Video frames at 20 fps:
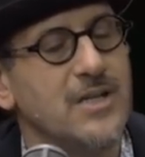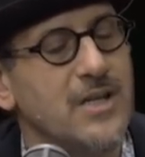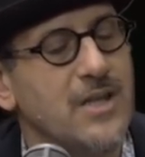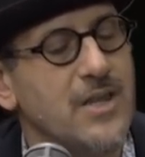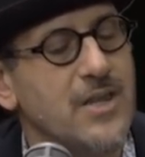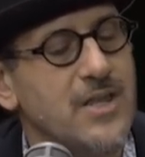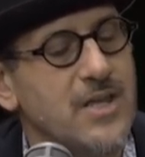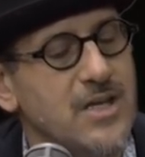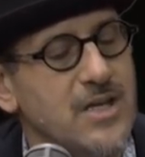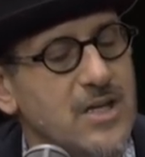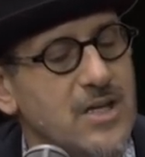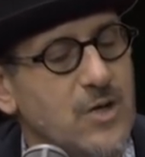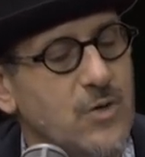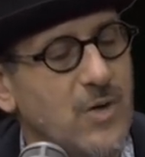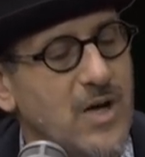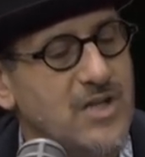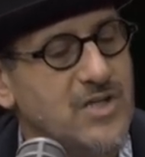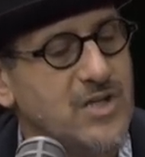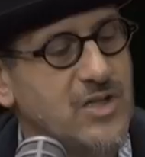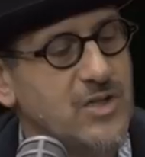the
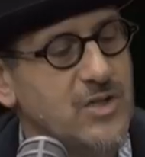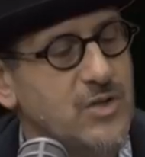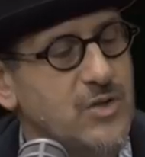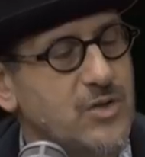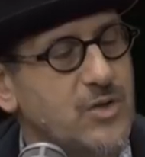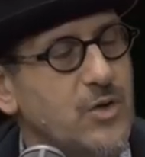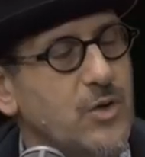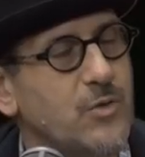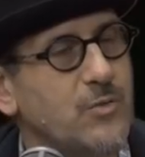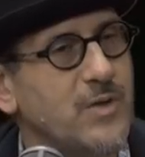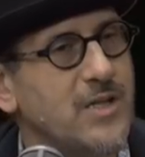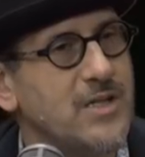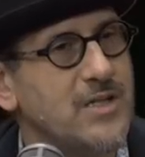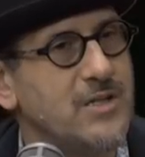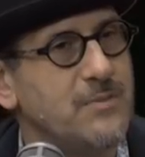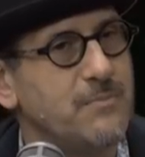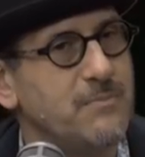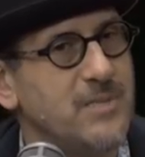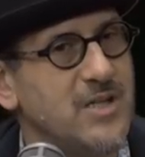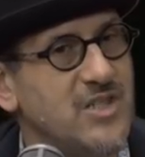question, should we
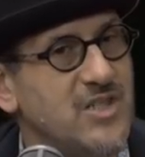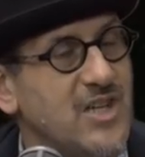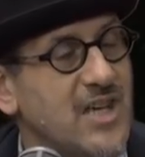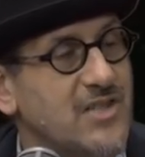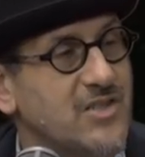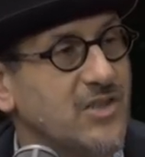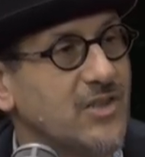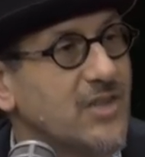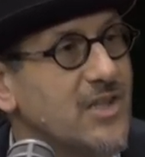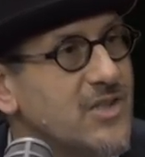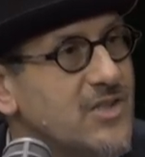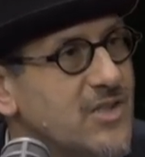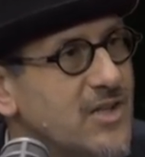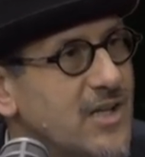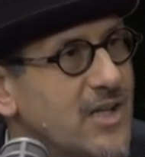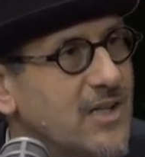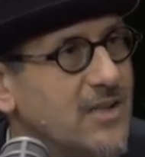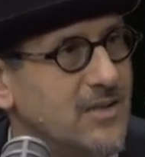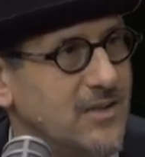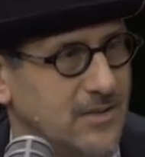be just
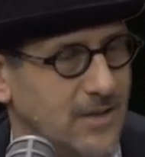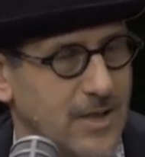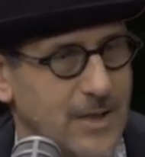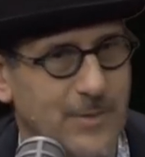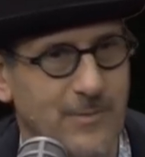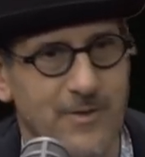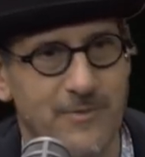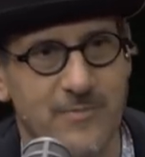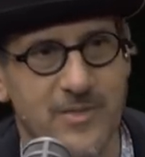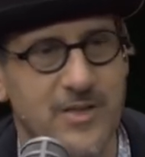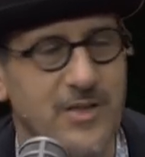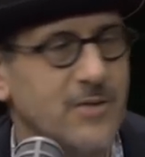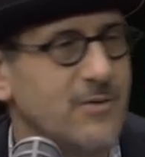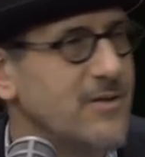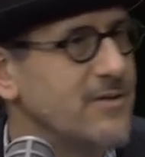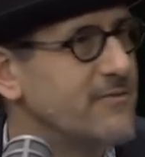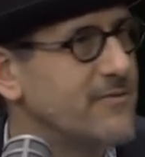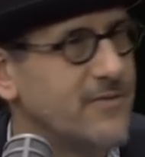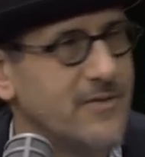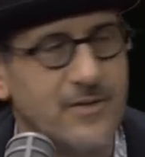listening, like mm-hmm. we've been
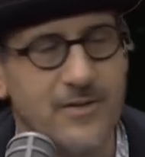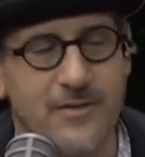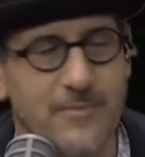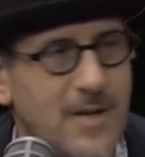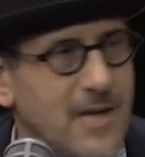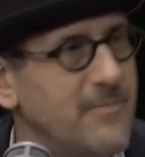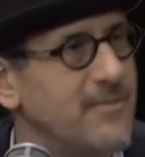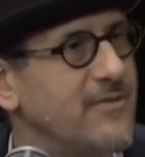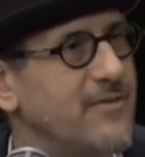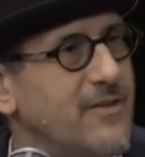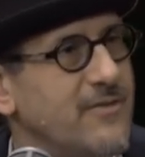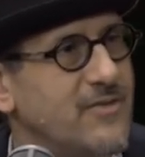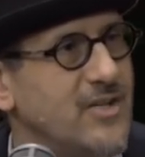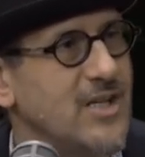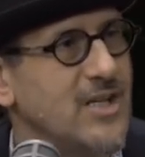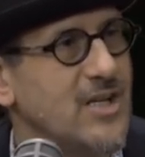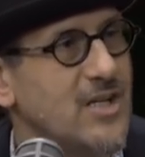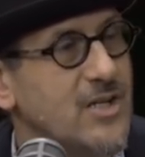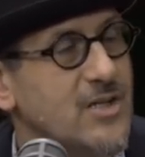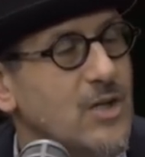doing for maybe fifty
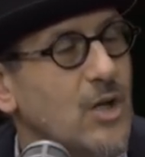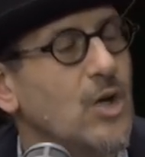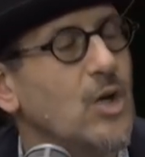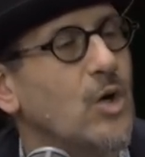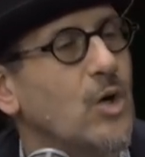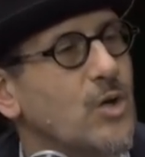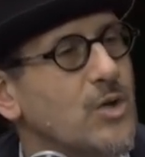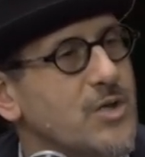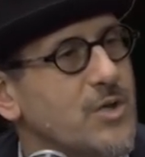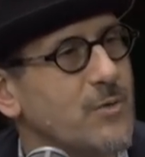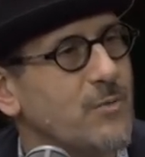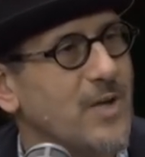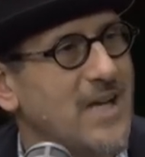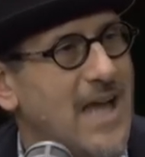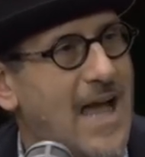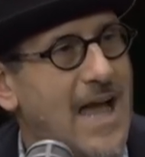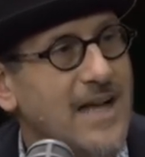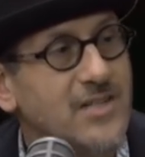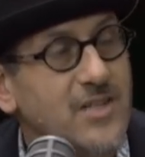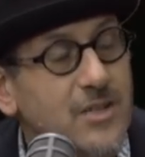years, right. or should we
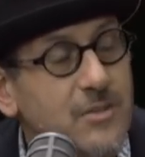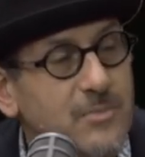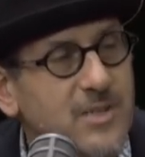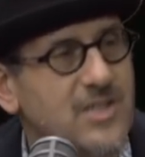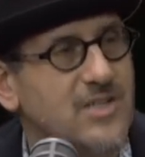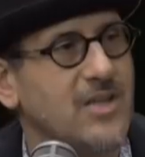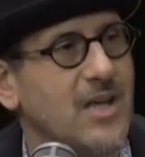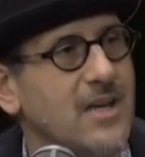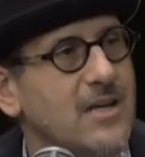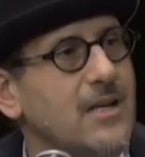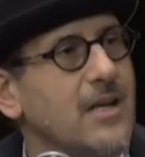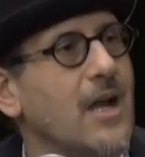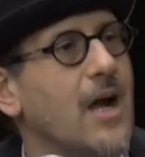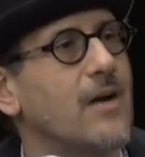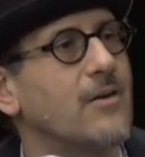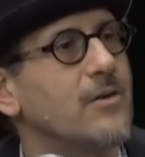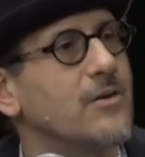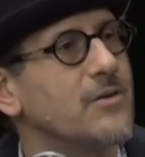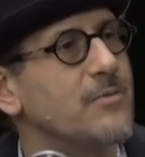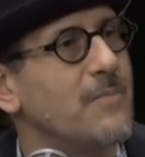actually be sending
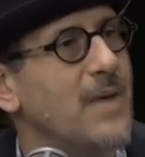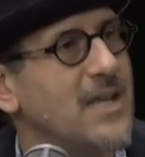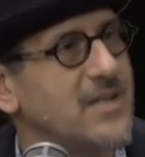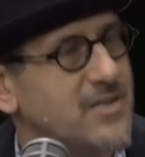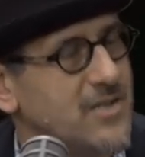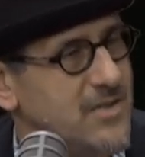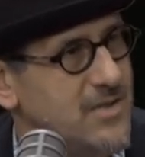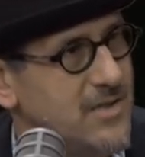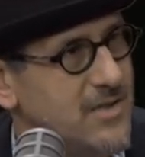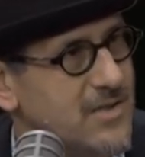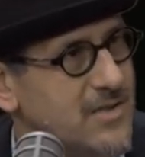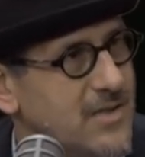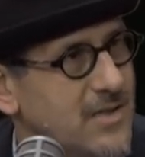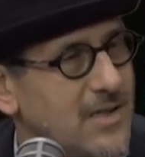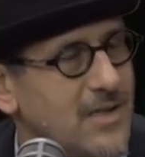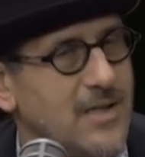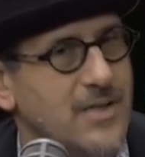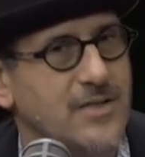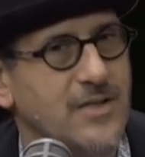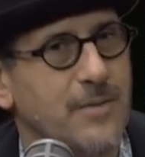our own messages?
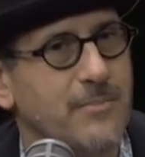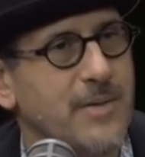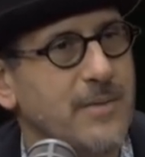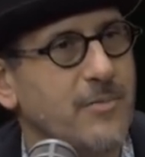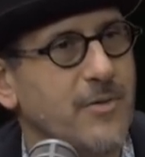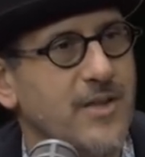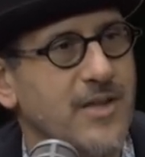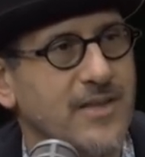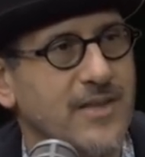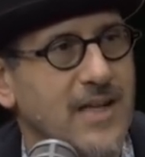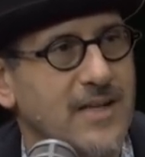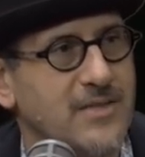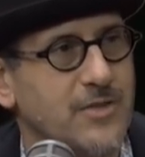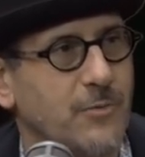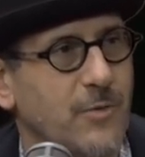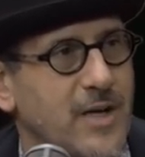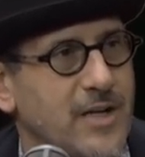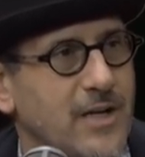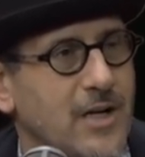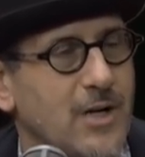Some people think that's the
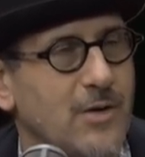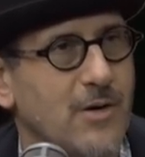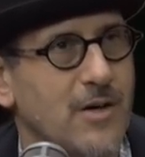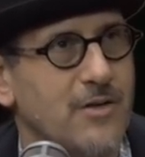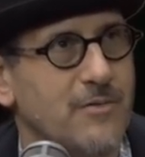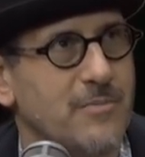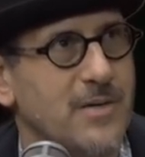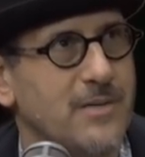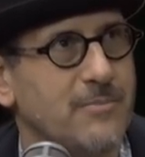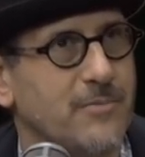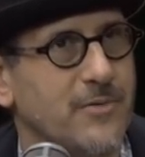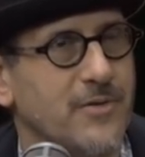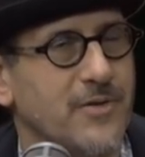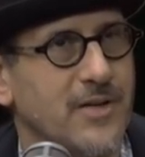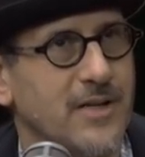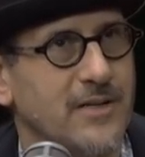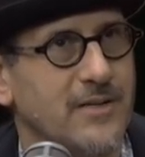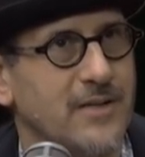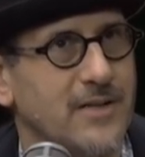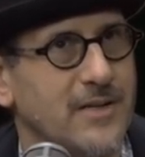way to go. Other people
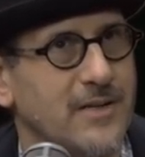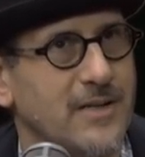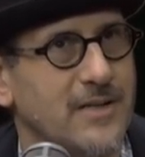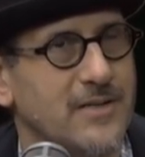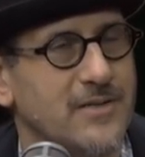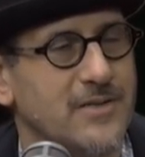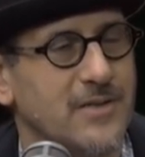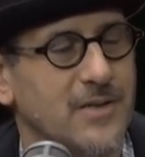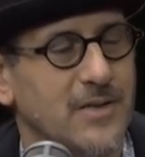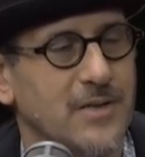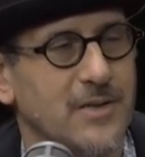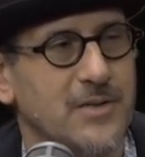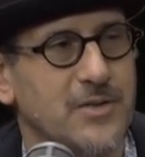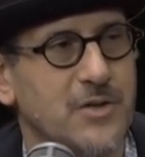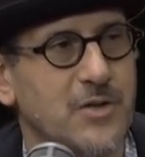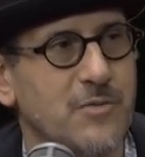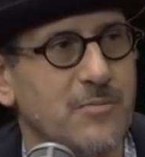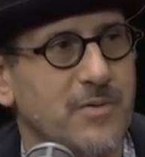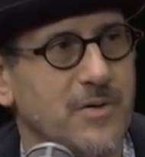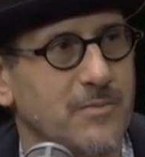think that it's
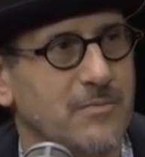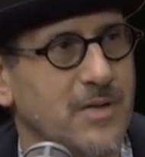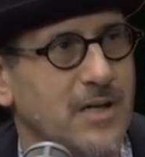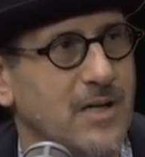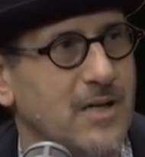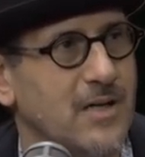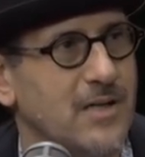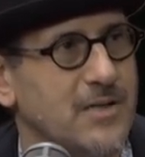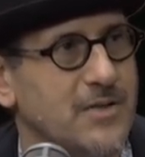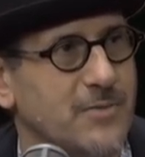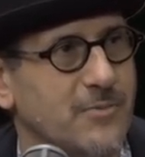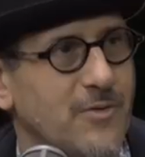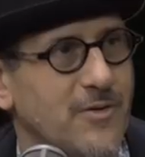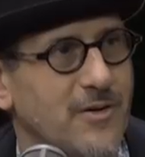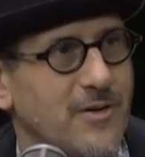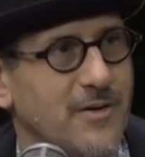stupid because we're...